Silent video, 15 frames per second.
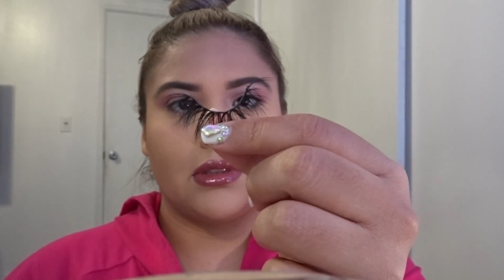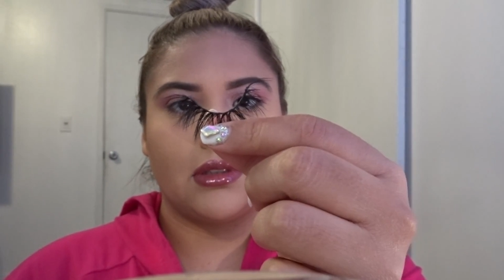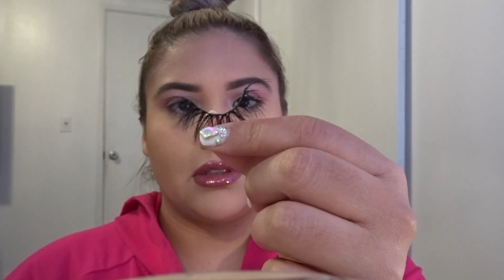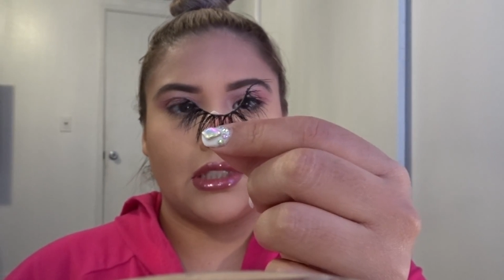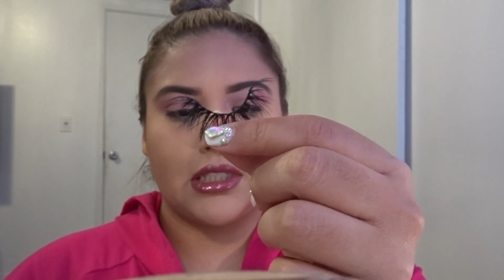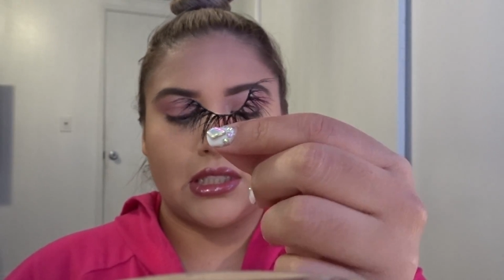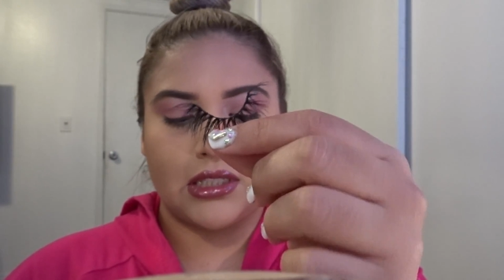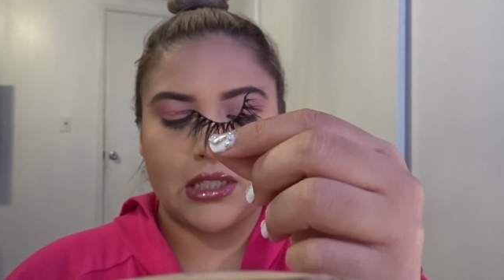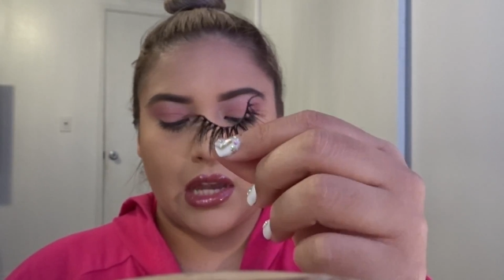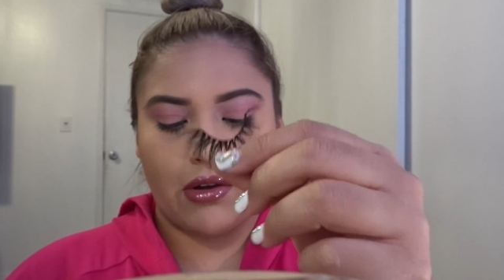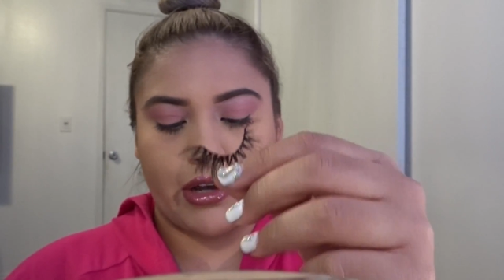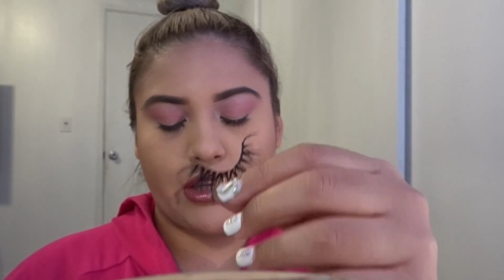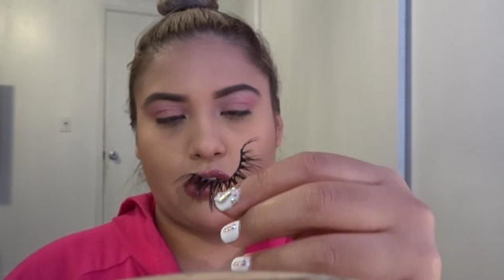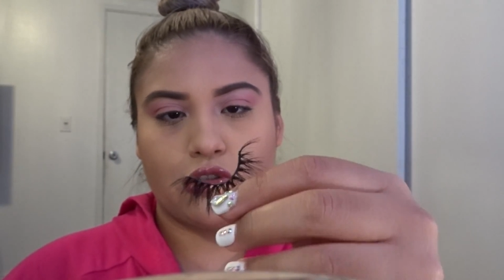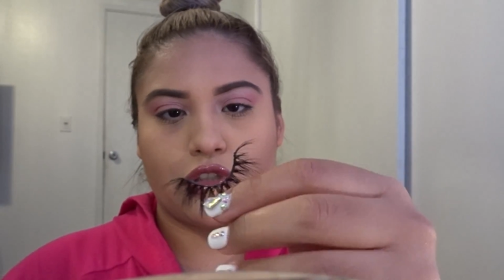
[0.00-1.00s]
this is how
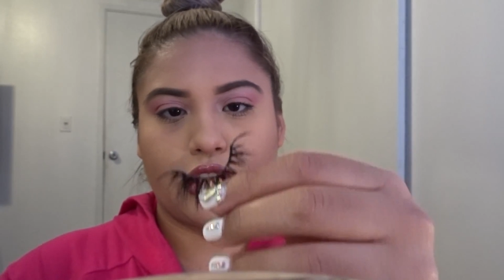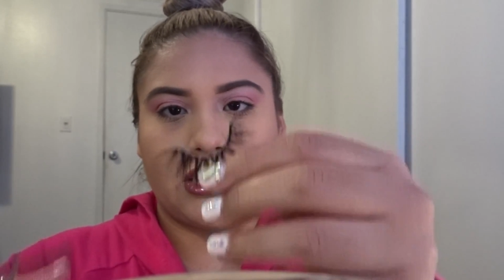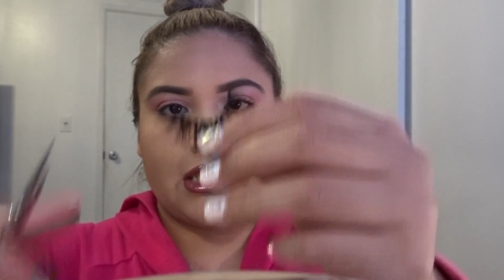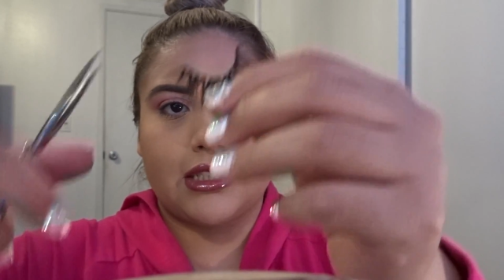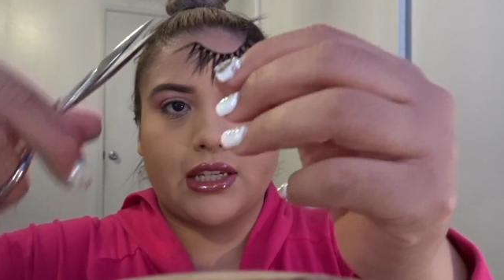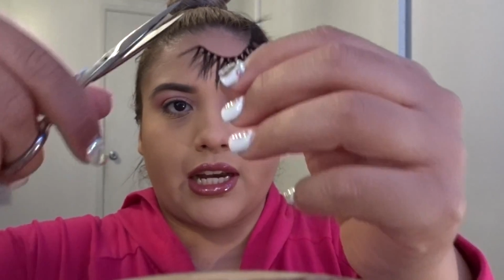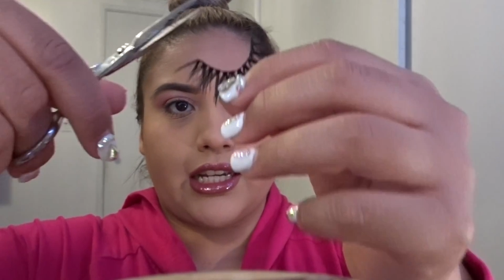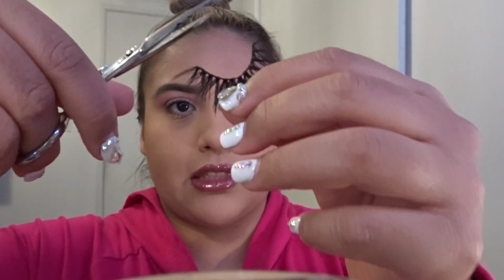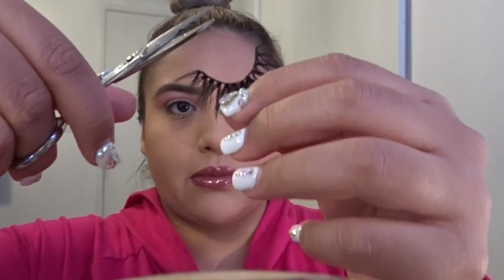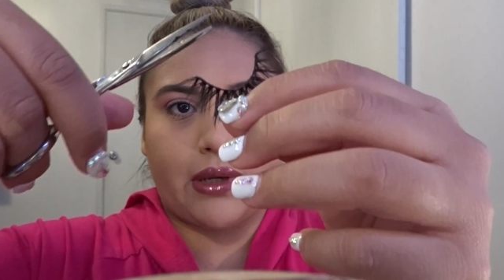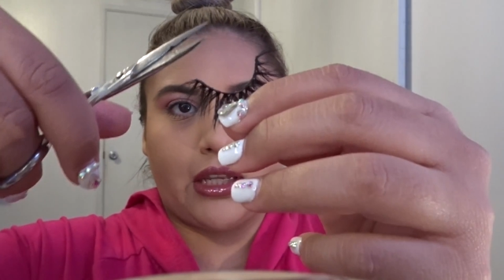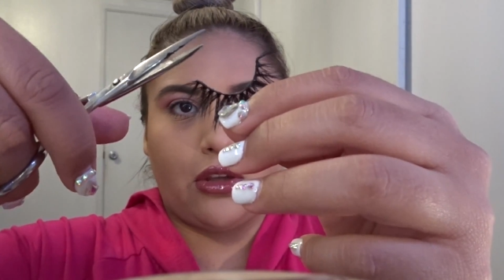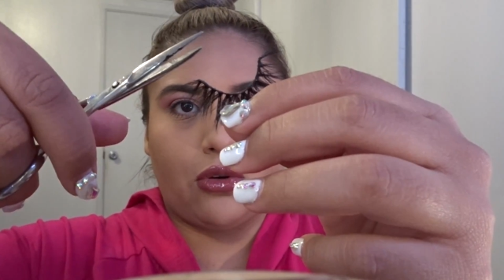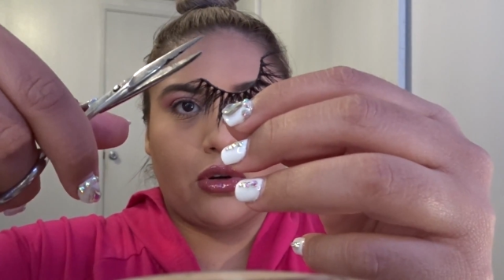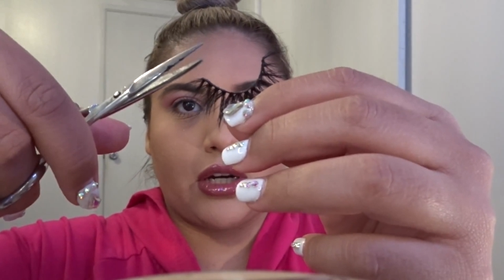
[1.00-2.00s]
I usually size
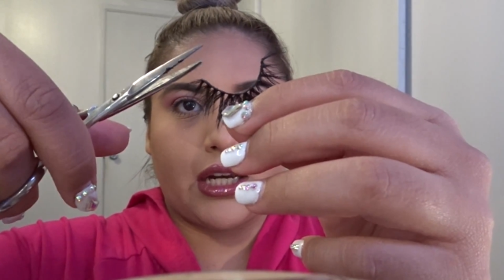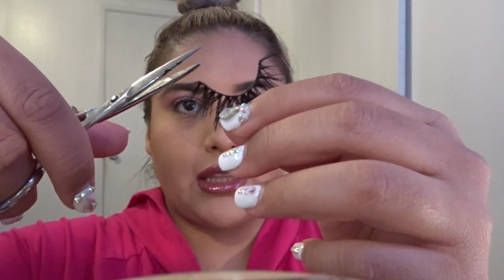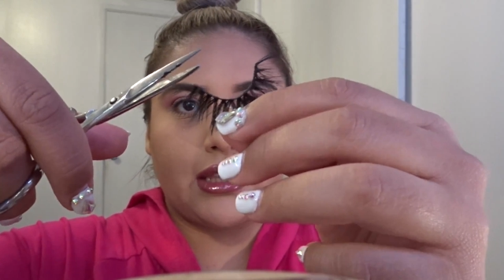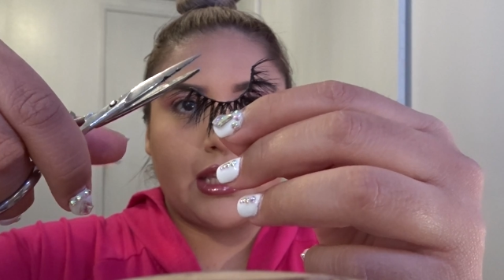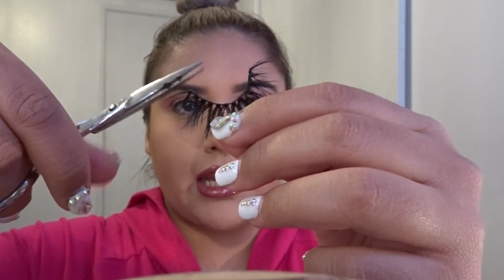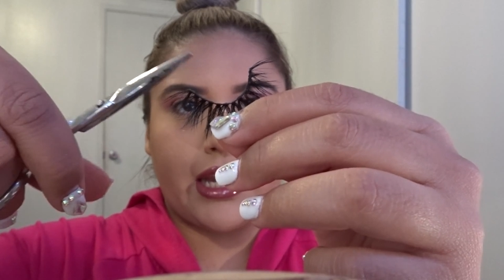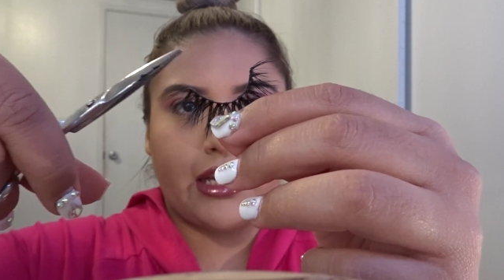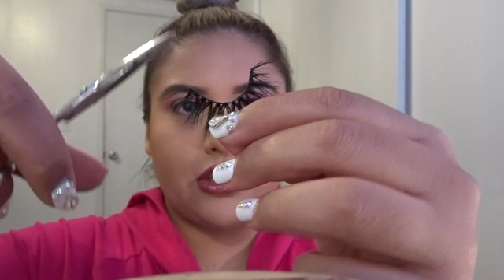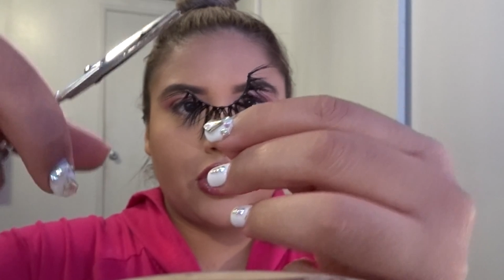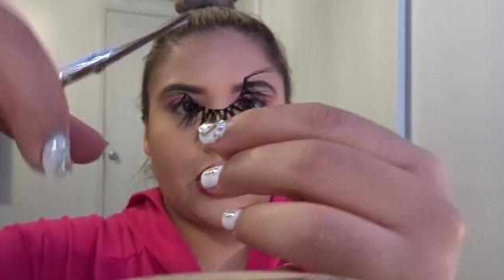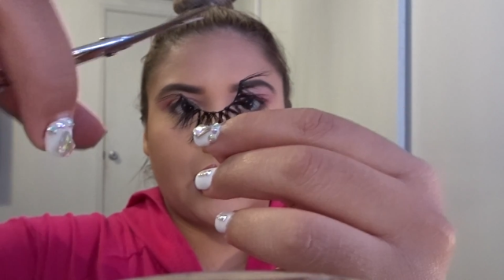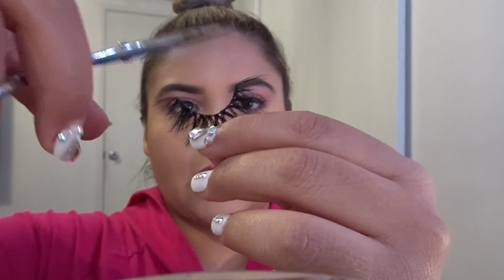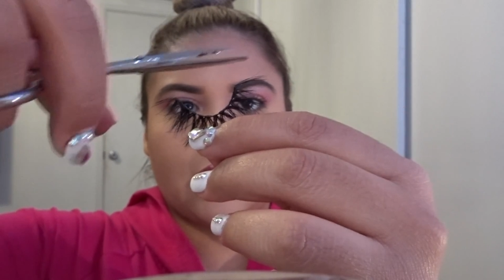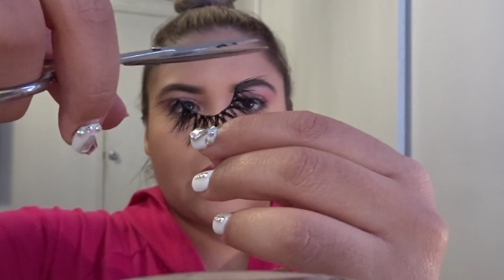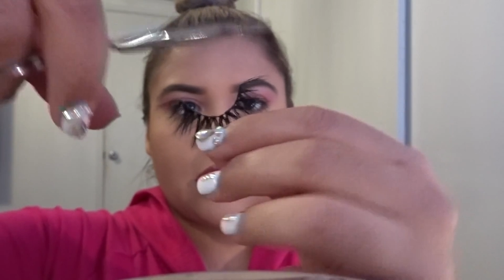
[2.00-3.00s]
mine. You cut the edges.